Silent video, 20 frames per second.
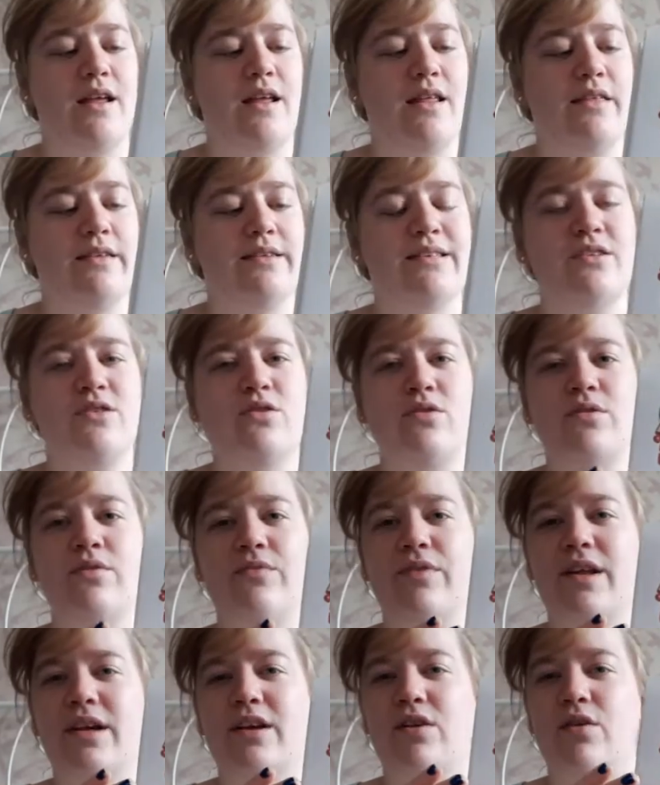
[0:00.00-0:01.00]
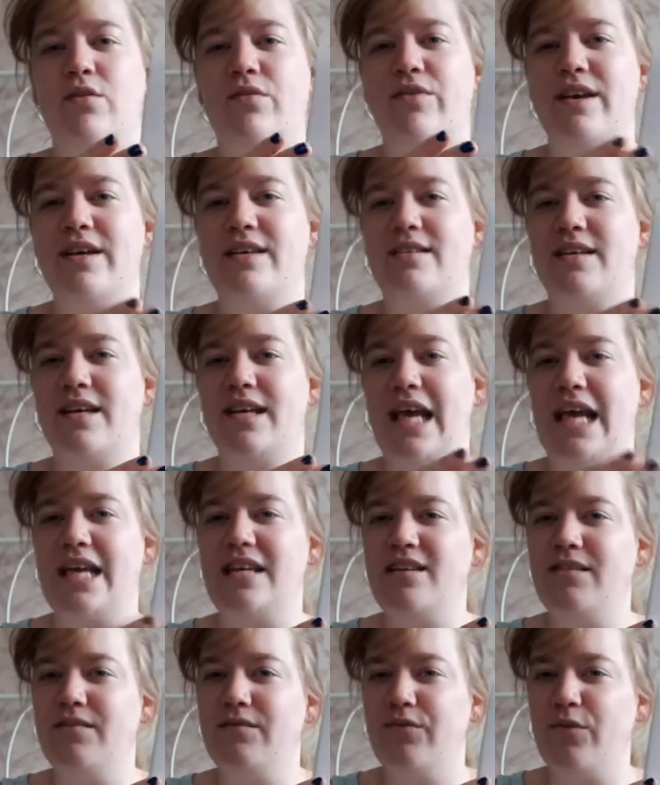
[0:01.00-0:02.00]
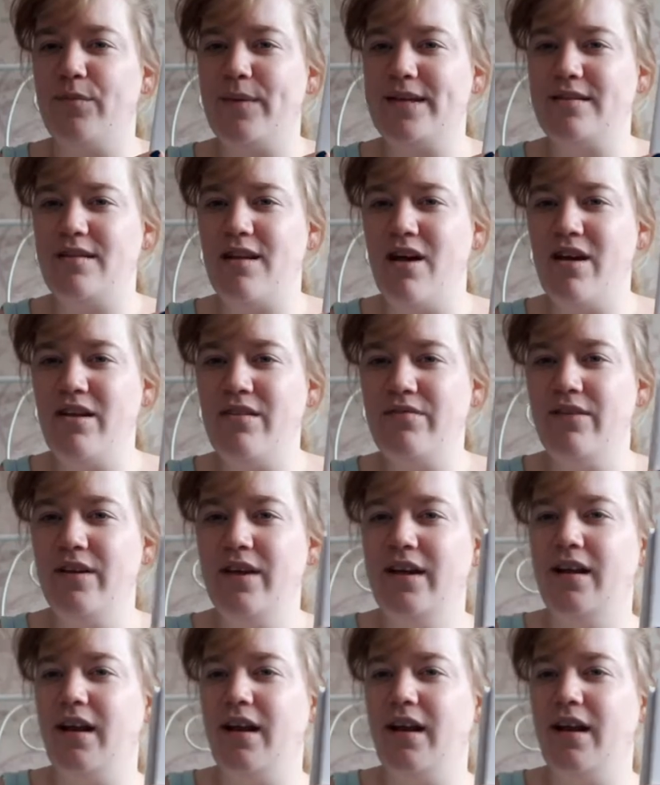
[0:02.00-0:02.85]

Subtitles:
There's a lot of this hidden from his life.